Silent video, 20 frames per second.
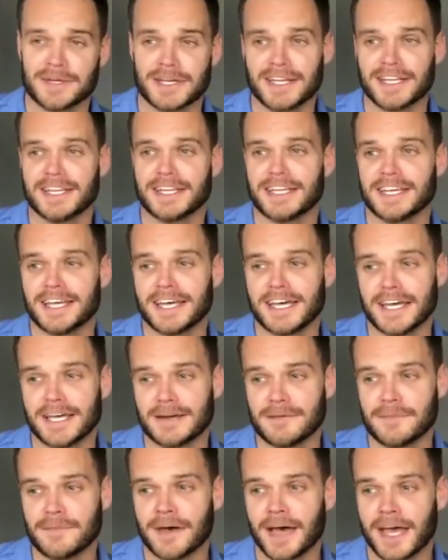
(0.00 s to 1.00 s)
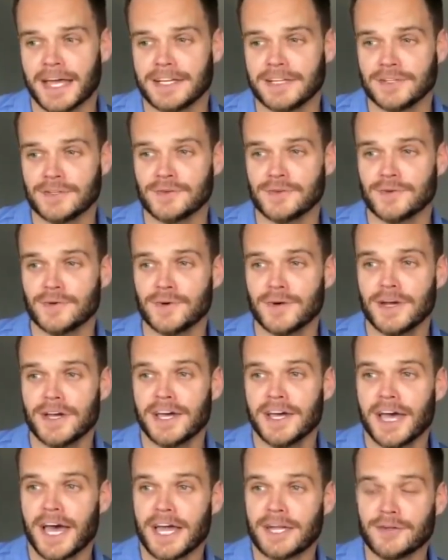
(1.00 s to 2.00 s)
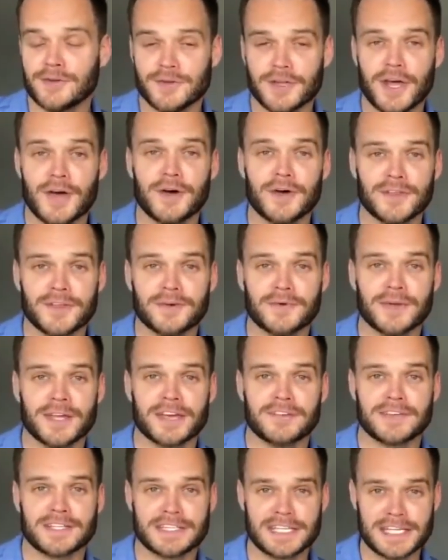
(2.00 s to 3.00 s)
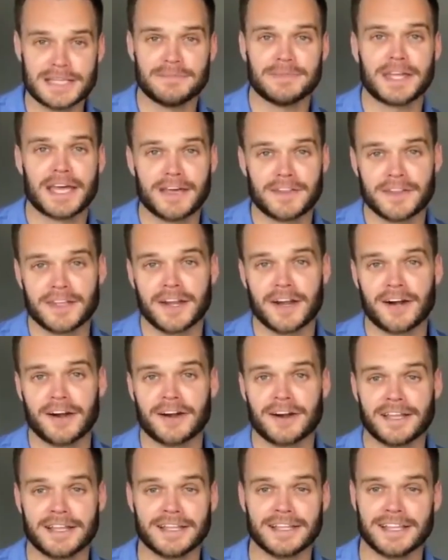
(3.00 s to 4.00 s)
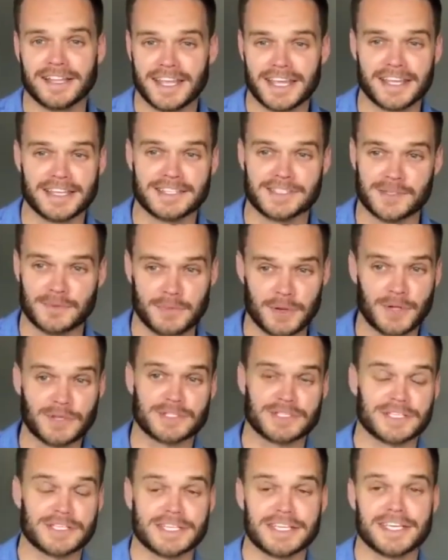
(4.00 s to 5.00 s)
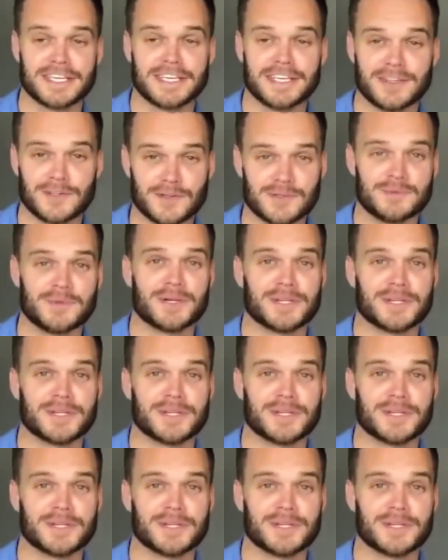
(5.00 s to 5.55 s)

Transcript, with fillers: but um, I do I do know that we have a team down there and that supposedly those